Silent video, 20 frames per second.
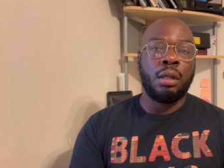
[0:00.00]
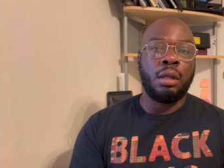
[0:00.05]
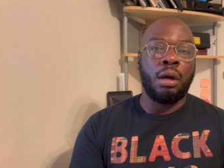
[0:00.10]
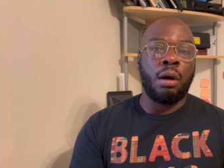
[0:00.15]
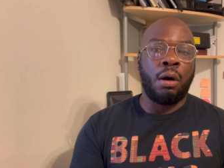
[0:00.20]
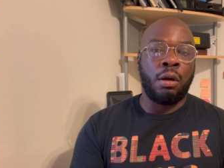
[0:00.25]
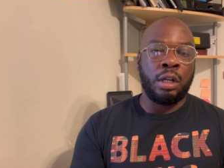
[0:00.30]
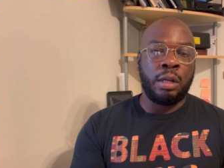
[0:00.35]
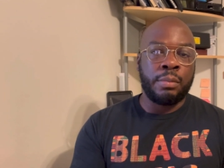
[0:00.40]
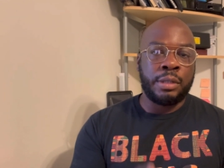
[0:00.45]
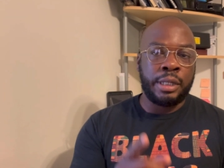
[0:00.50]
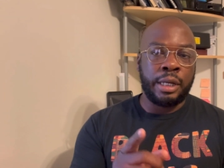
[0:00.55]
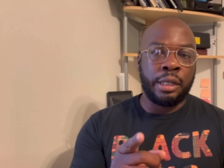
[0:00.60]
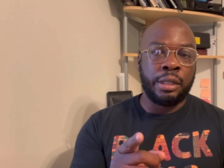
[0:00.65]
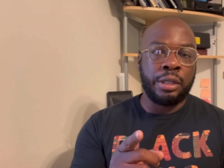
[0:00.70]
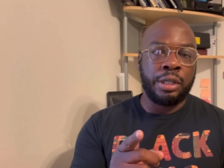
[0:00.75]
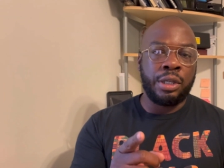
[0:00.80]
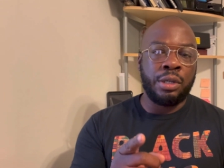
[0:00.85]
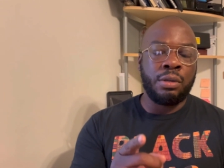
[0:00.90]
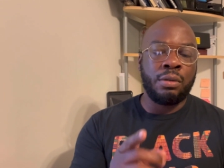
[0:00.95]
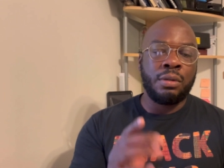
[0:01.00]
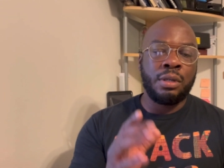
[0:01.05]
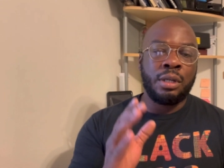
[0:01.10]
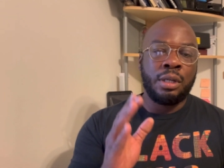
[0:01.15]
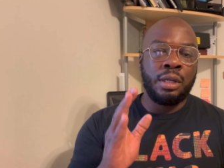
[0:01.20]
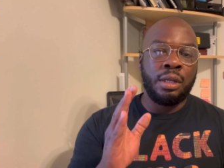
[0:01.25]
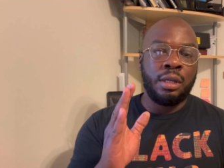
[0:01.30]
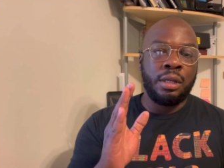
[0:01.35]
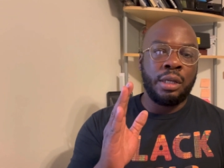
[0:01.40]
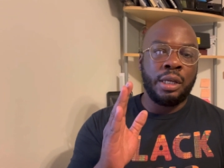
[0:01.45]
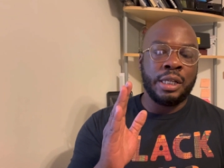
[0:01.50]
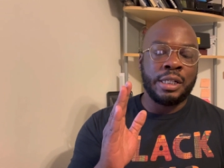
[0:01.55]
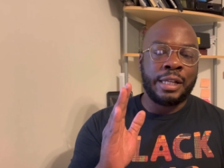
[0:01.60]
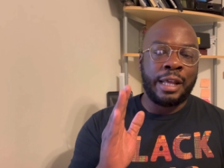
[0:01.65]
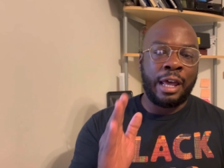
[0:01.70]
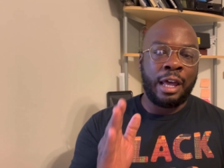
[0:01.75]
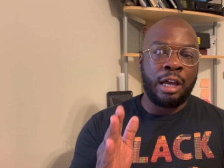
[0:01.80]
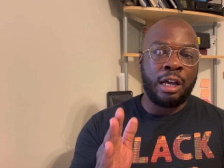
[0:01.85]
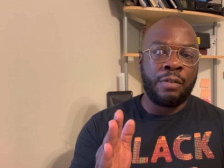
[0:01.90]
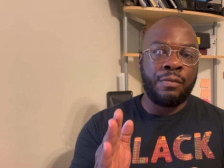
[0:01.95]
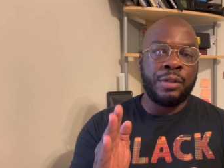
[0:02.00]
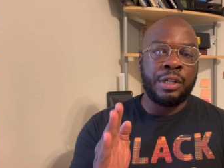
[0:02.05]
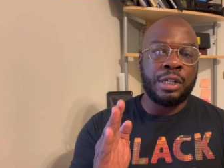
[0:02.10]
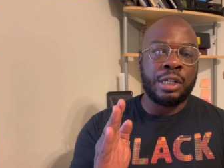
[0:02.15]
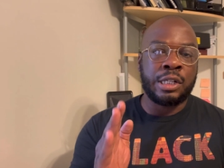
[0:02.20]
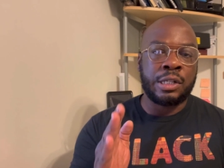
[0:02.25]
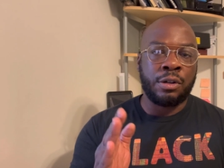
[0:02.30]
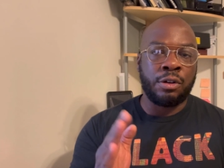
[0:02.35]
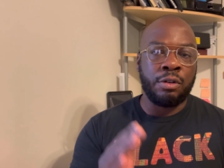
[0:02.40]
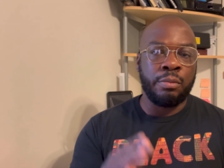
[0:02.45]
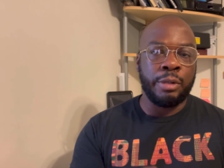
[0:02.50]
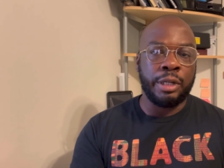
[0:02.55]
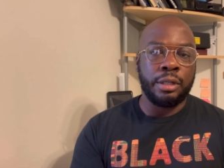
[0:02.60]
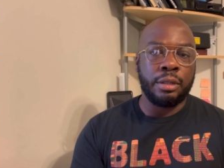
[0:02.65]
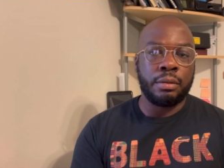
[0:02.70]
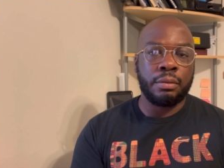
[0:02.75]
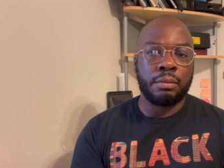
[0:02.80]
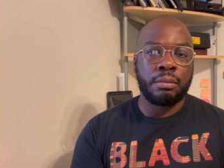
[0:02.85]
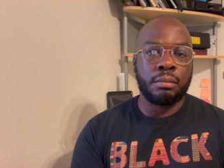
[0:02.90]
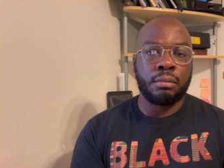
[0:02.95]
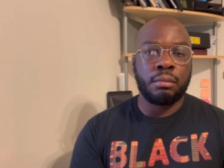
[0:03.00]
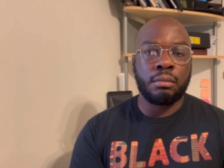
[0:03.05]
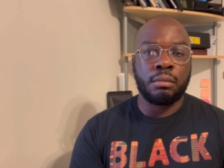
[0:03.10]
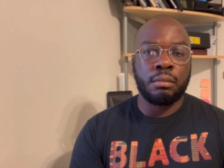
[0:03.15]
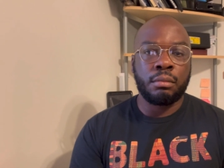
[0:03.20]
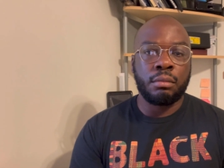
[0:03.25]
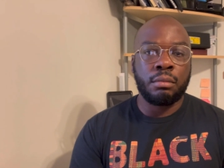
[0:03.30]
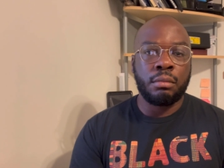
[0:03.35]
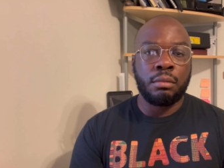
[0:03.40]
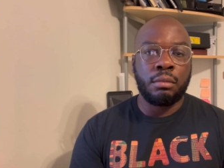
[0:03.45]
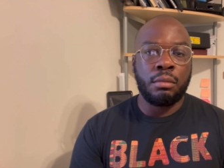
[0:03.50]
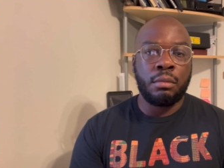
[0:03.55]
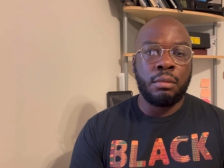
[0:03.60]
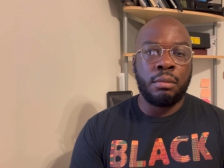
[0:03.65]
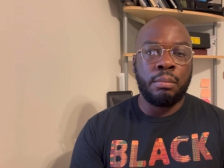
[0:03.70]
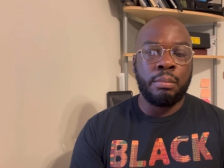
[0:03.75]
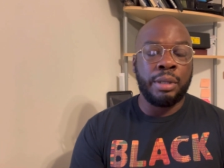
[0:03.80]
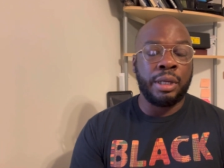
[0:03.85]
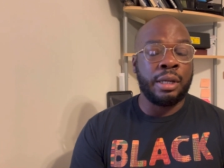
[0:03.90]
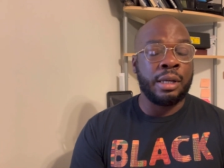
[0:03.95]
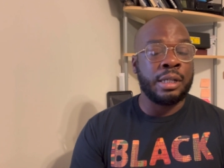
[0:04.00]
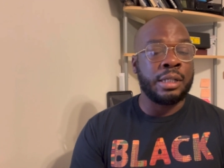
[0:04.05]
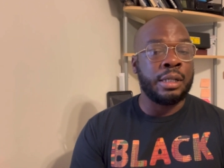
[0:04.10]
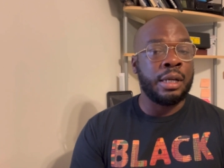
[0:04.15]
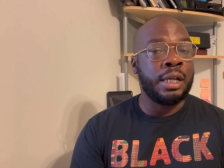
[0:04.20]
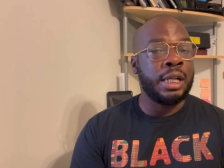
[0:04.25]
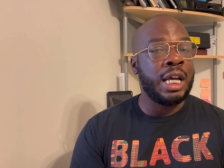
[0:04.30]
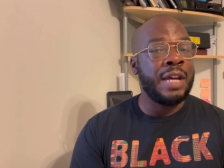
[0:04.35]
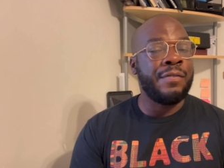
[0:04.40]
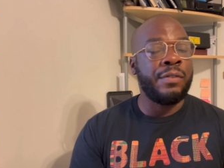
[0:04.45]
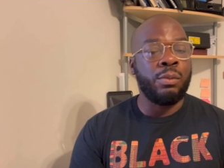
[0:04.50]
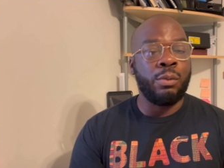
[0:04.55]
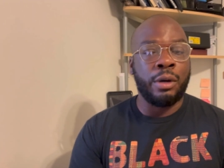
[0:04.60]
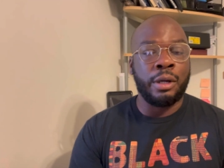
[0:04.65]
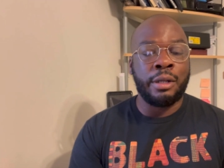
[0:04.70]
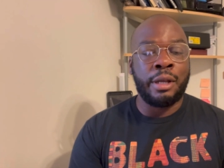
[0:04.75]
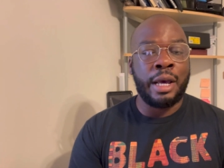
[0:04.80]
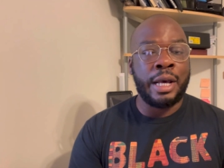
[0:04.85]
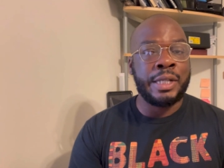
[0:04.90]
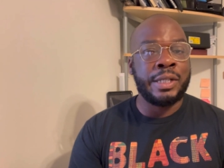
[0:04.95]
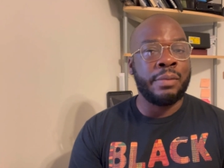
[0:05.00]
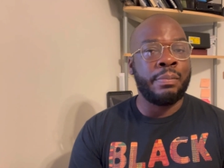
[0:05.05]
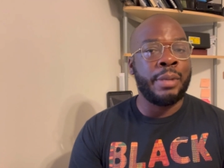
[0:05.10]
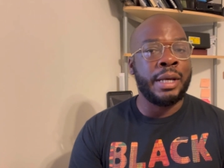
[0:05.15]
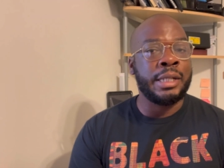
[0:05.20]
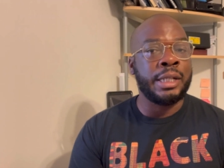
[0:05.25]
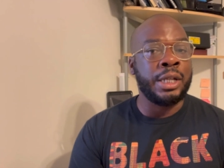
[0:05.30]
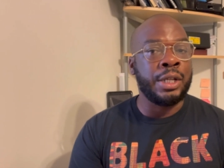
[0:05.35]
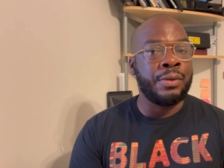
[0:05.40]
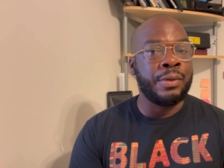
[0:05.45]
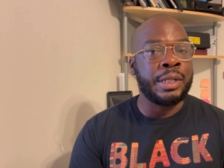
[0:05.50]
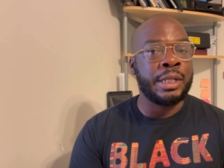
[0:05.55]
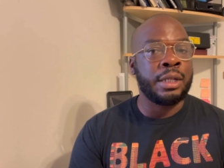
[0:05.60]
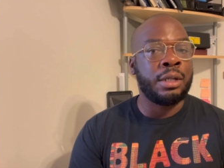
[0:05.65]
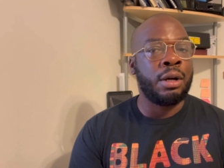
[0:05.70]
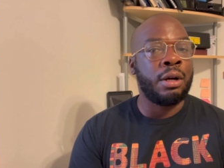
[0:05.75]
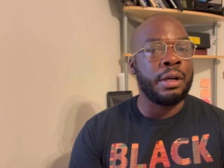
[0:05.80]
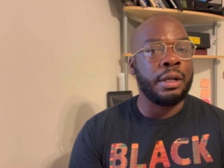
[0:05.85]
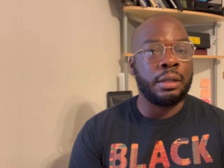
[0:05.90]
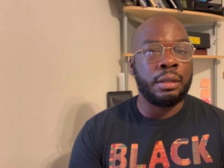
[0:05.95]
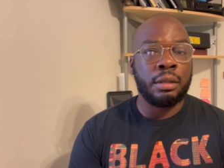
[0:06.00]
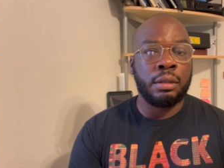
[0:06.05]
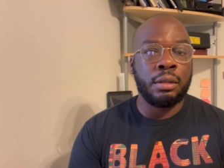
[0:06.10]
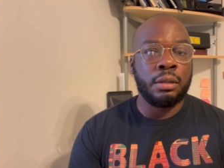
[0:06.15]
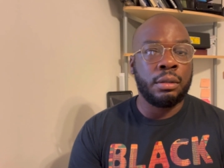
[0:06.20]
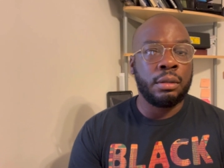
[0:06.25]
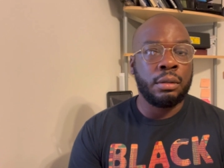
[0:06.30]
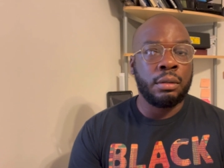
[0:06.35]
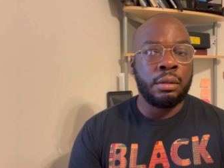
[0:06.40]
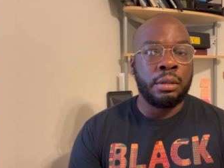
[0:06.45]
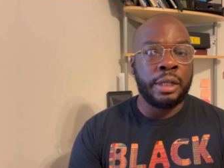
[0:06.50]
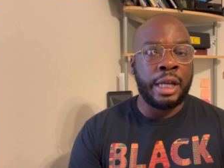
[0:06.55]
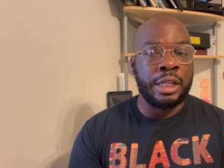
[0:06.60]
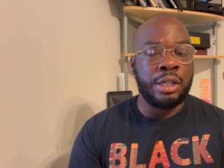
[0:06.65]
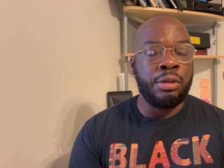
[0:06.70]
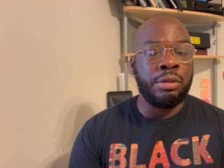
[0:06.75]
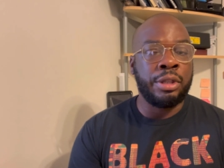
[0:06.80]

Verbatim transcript: All I'm telling you is have discernment because not everyone has their best interest at heart like you